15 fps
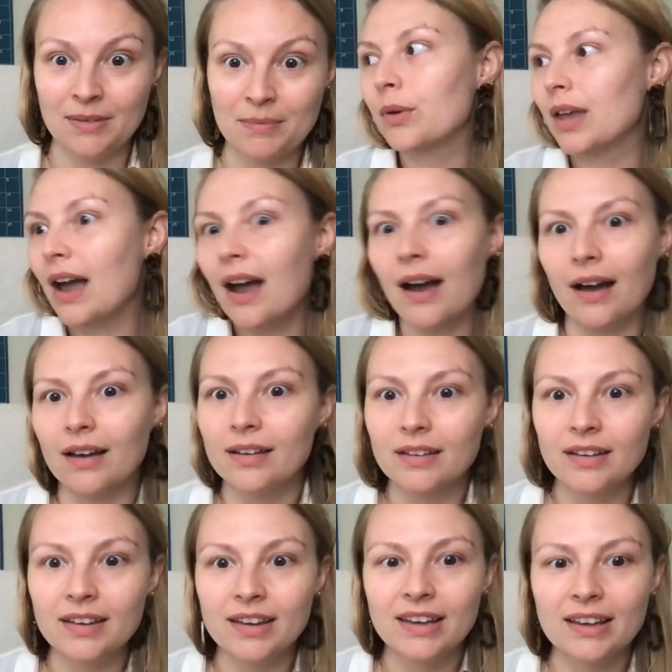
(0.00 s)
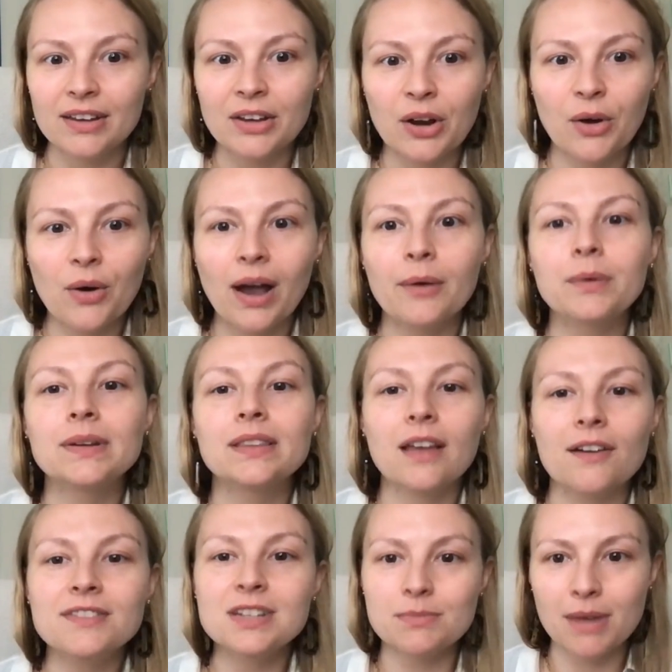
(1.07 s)
Yeah. I would
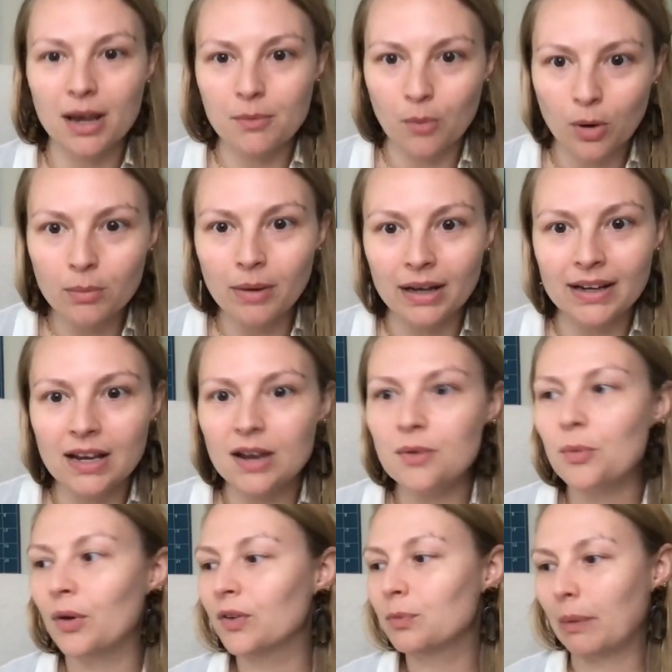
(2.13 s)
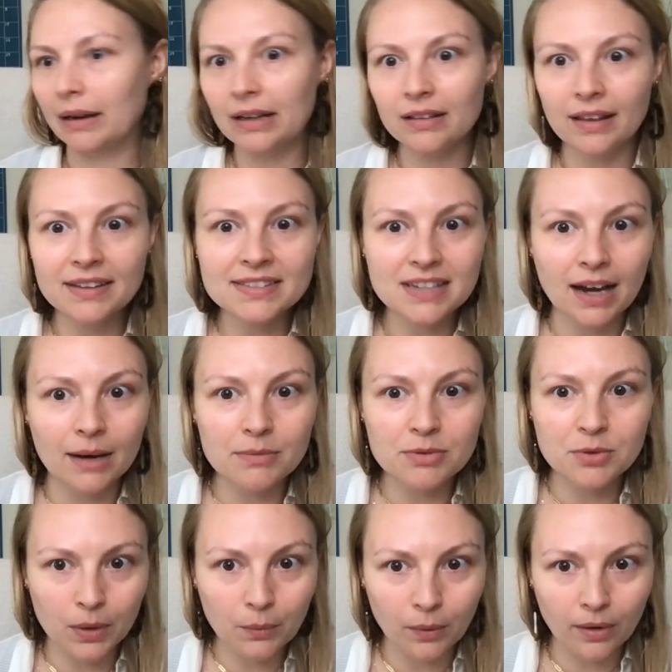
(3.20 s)
love to make more money while spending less time
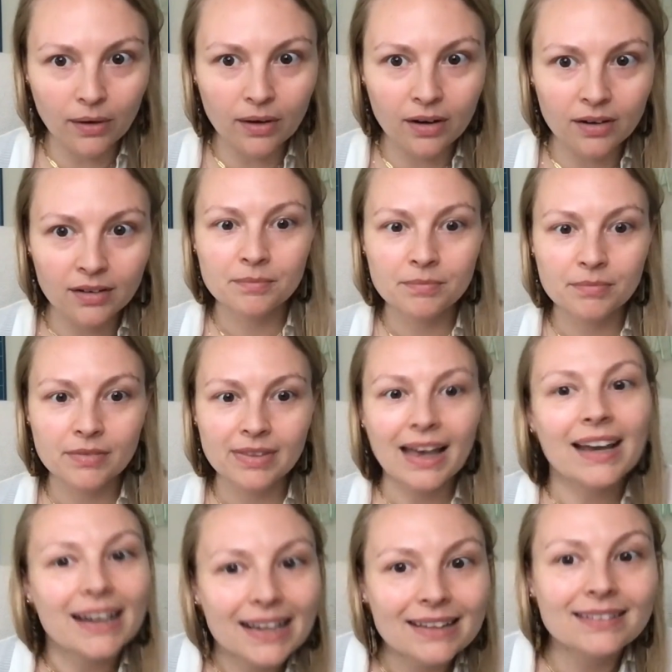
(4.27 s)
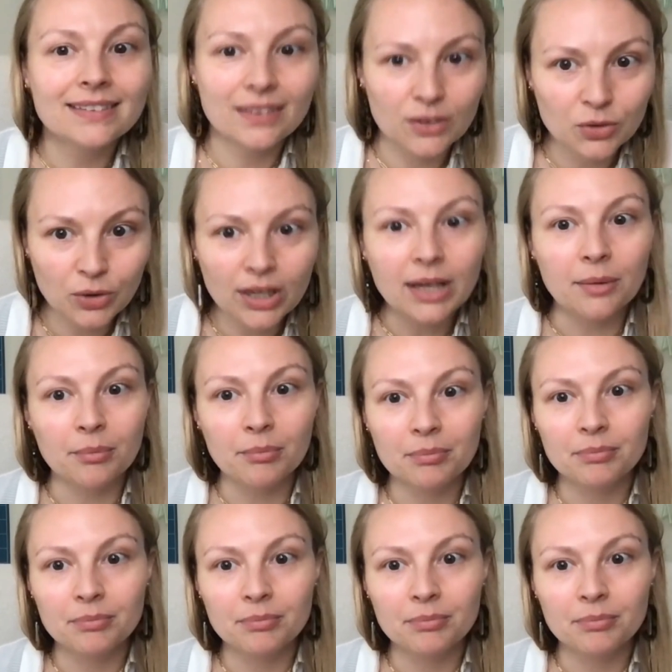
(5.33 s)
doing work. That is the dream.